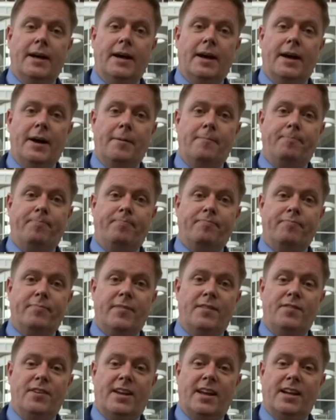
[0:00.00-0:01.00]

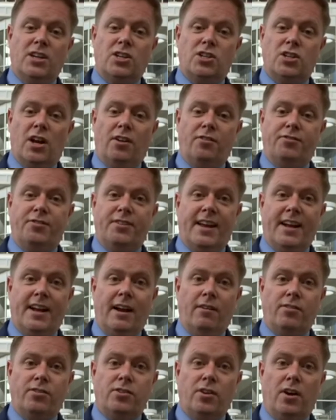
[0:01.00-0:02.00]
If you get a chance to get
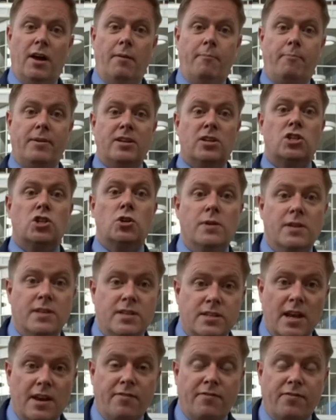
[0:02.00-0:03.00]
outside, please do it
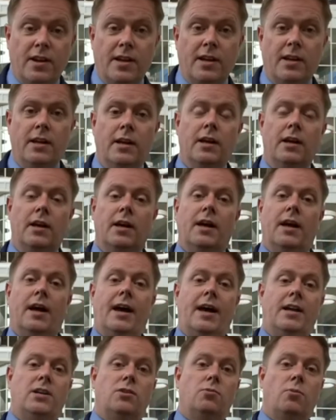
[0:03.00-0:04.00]
safely,
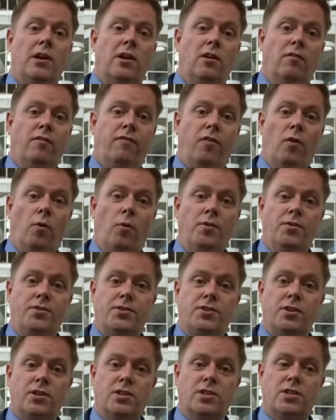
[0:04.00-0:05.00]
and we look forward
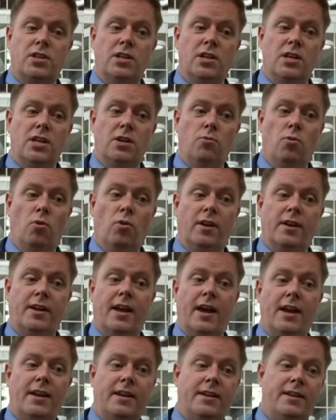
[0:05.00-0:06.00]
to seeing you all
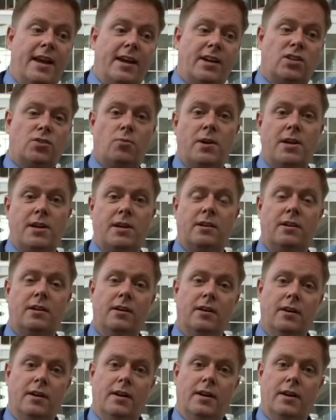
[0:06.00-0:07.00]
again next week
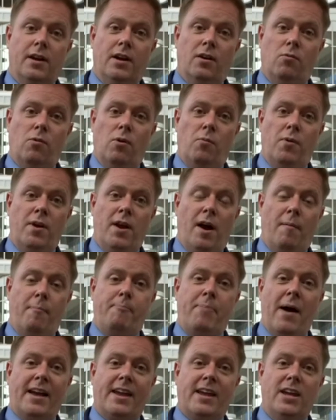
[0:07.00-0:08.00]
when we are
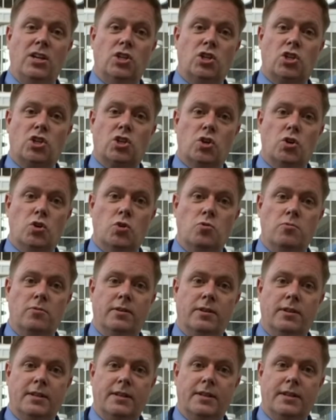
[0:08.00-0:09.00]
back in school
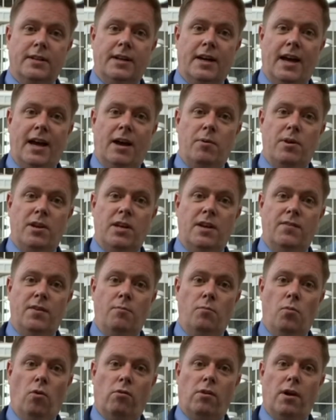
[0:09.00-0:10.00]
and we can give you
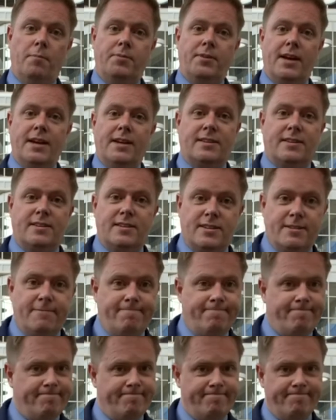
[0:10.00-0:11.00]
more updates.
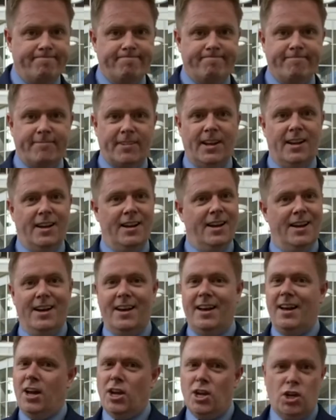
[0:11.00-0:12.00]

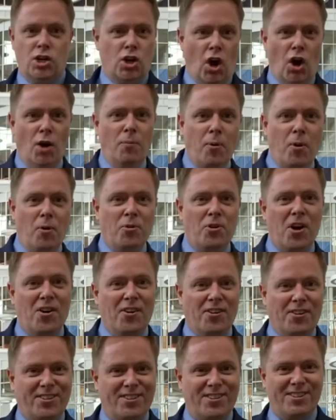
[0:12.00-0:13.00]
Go
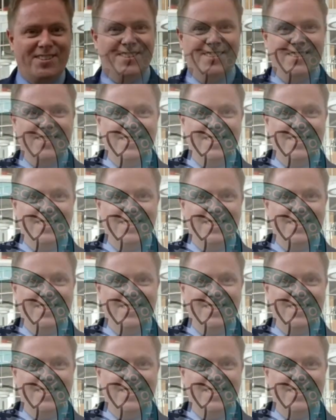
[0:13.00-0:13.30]
Bulldogs!